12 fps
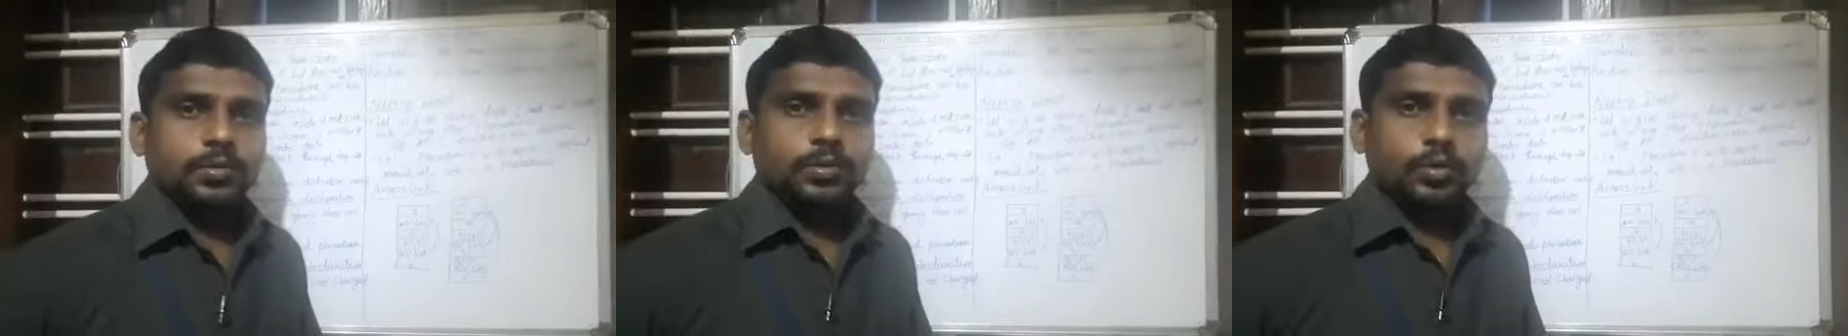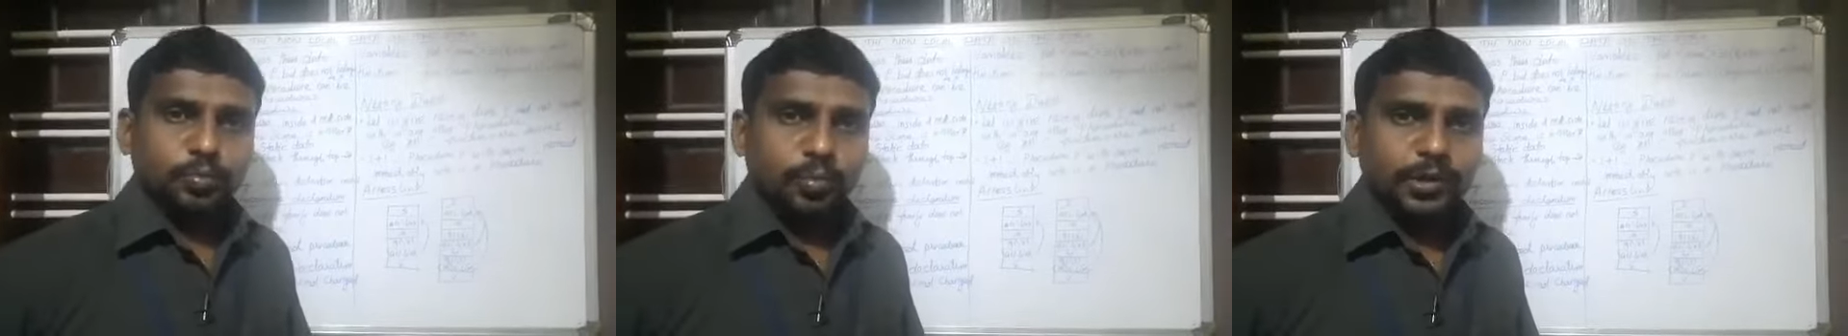
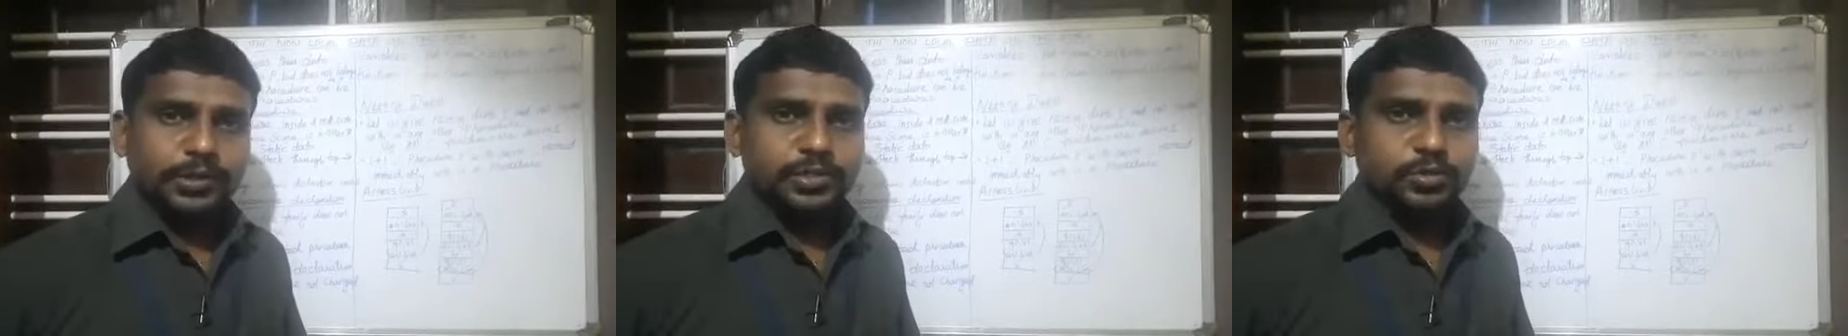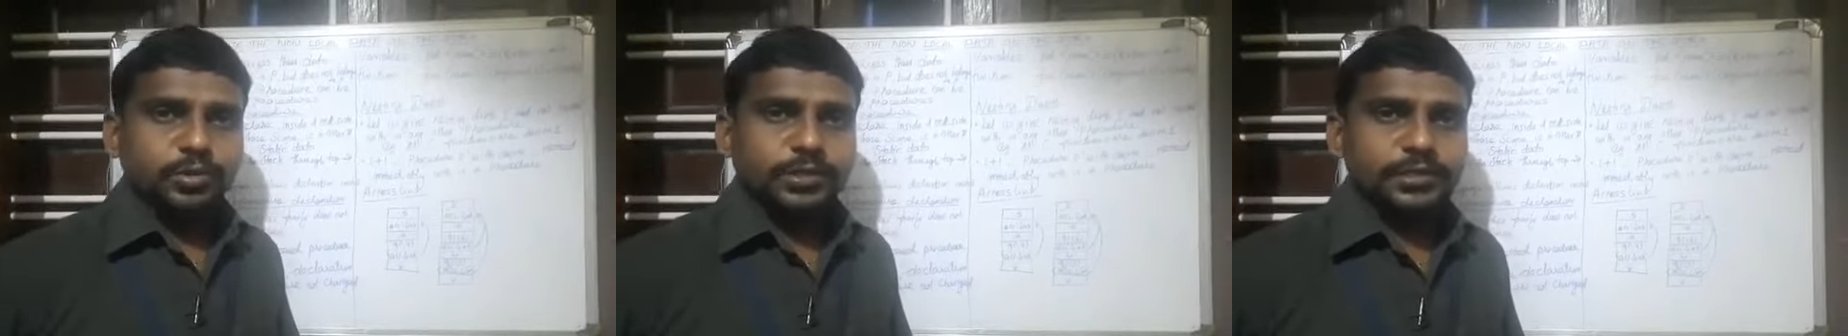Good morning
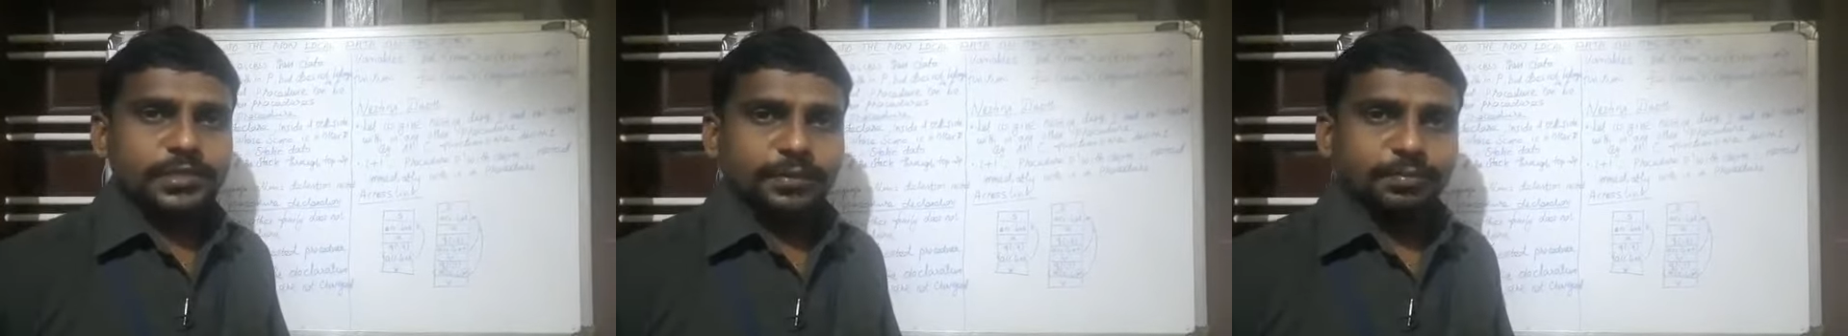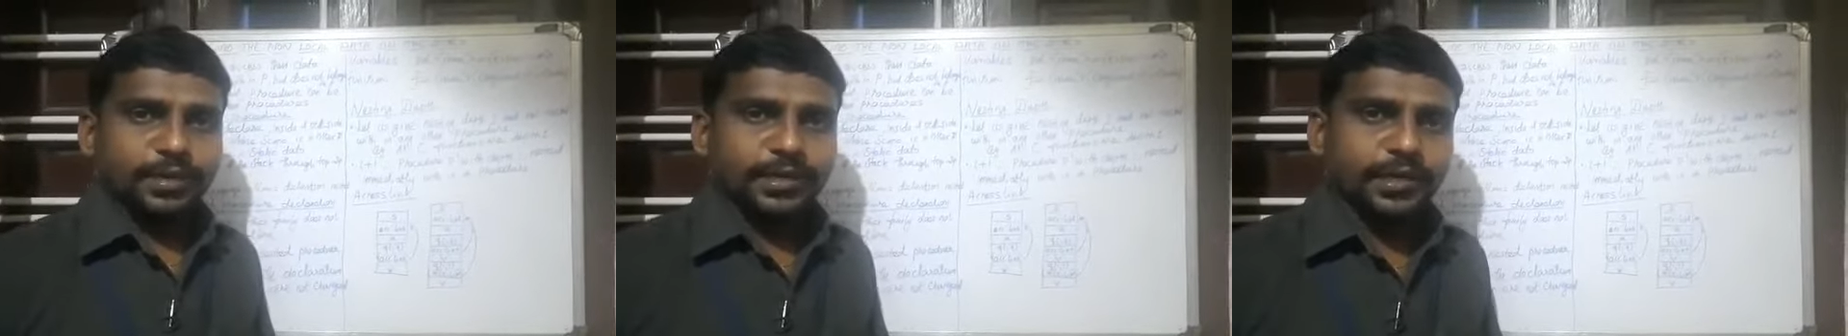students, I
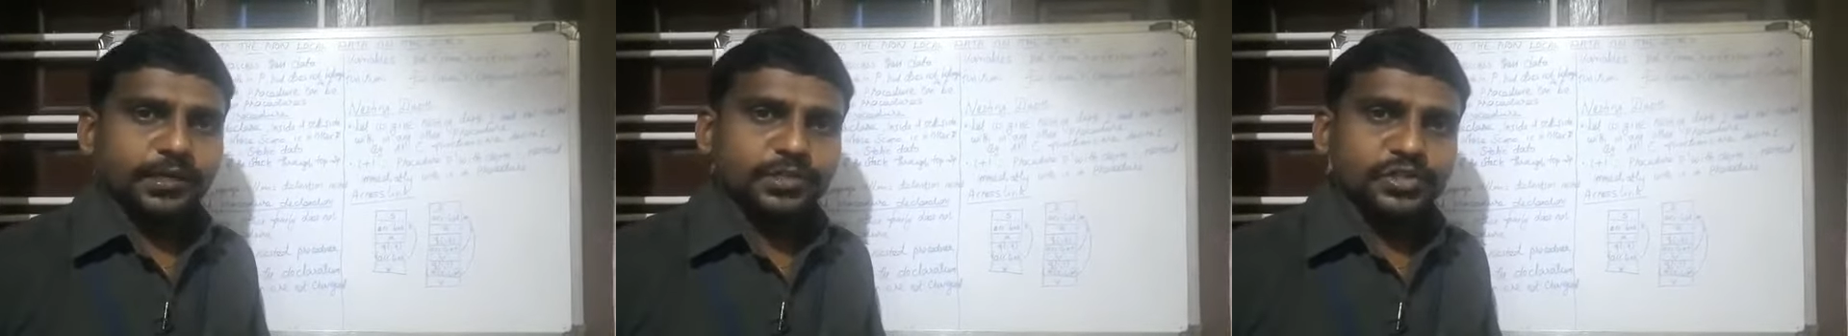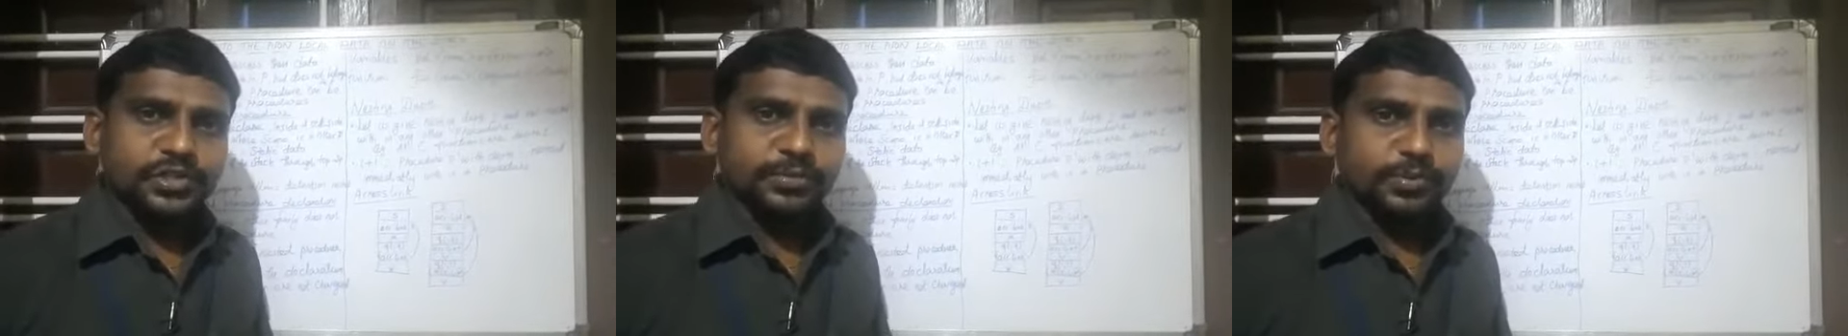am Benil,
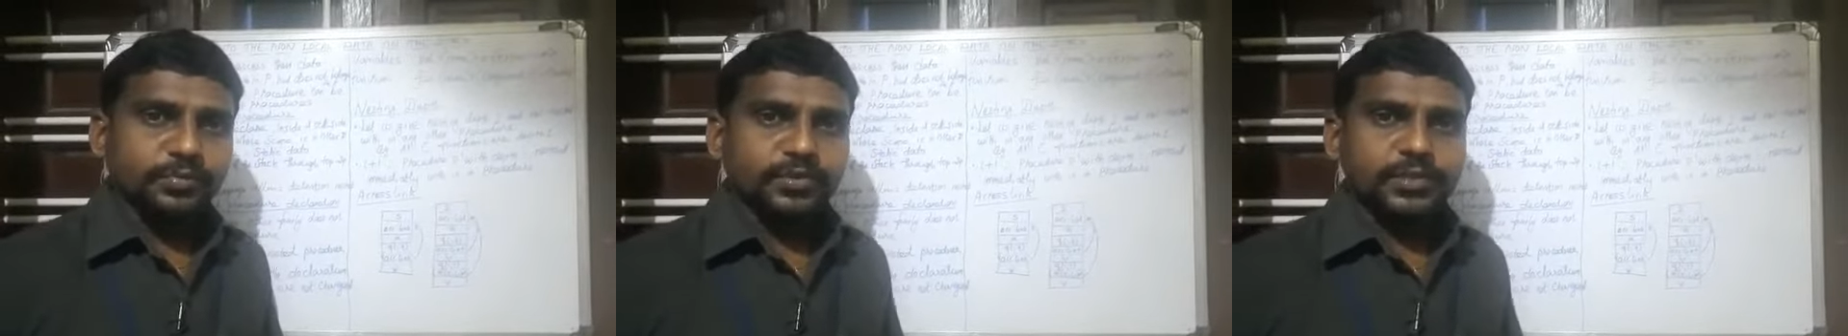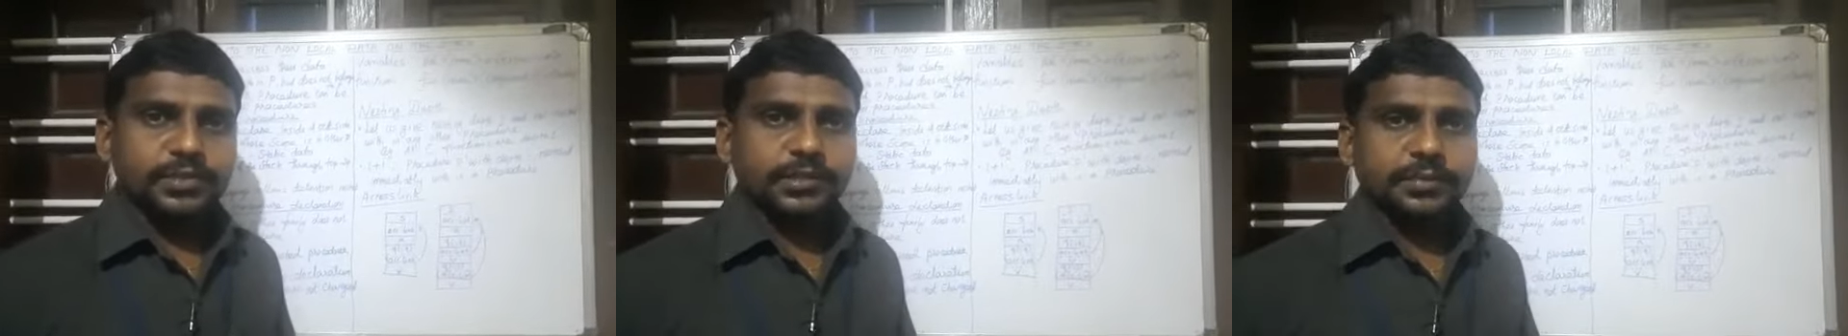Assistant Professor,